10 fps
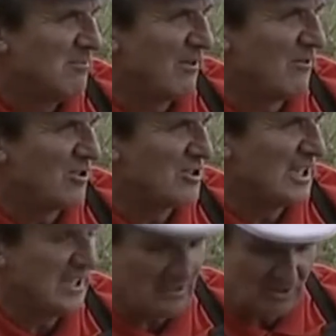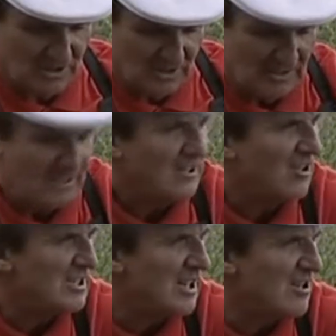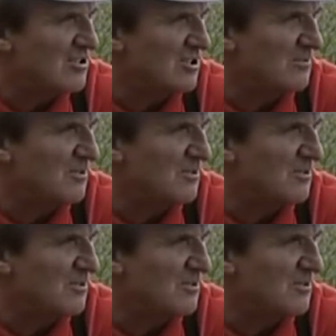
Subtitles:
But I've got to get those, like last time,